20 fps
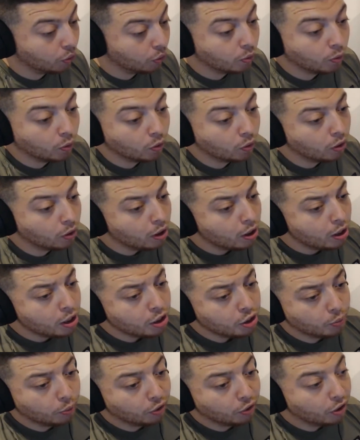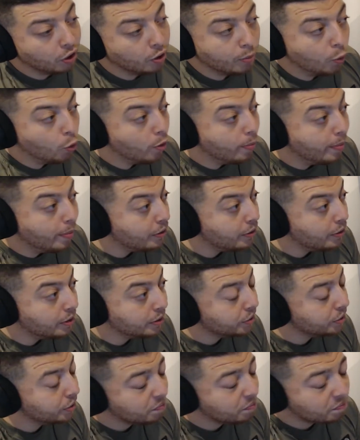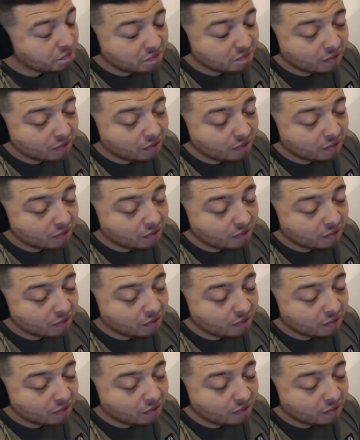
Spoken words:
or you want to know more about us,